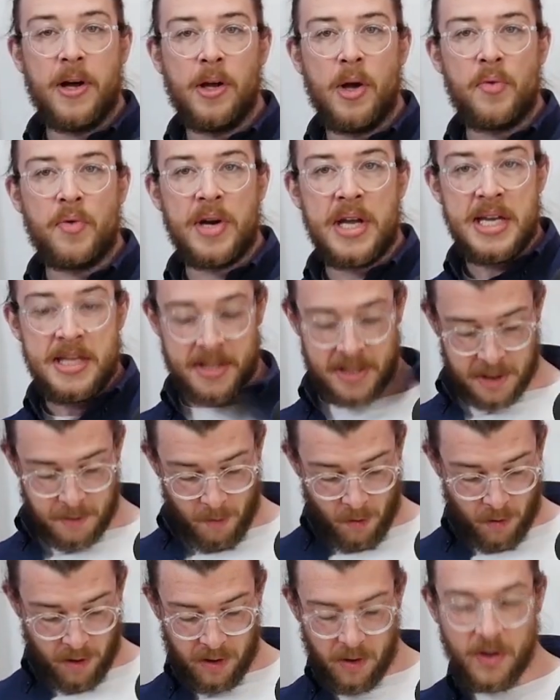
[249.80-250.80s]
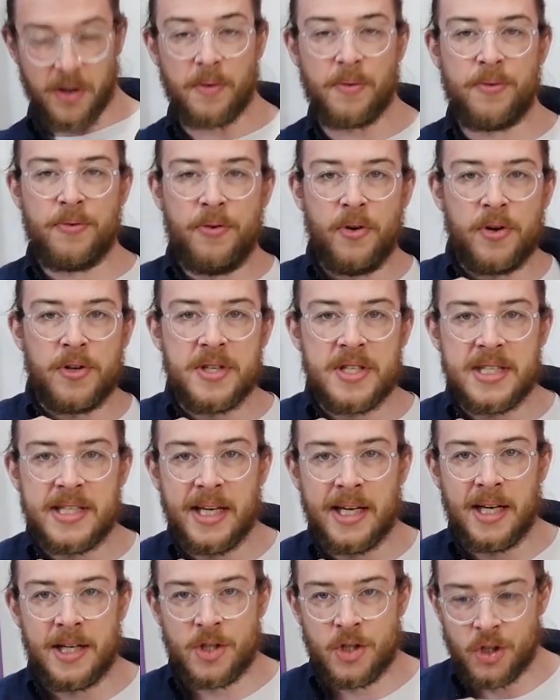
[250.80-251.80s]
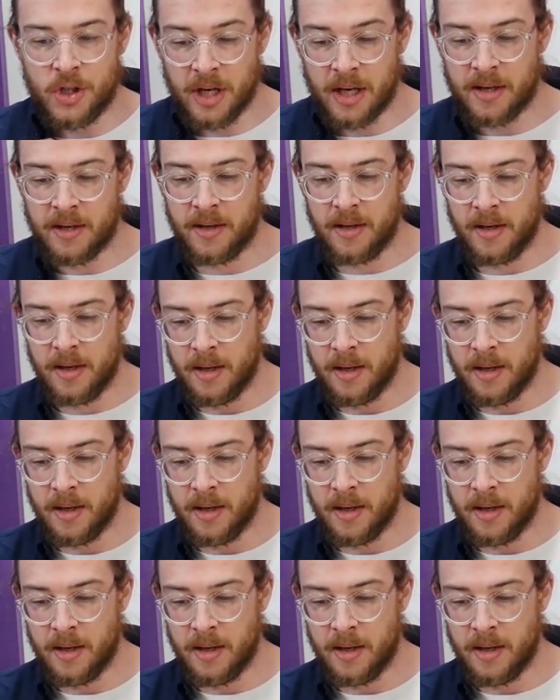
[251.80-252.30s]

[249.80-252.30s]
all over his this morning. Look at the fucking state of that shit.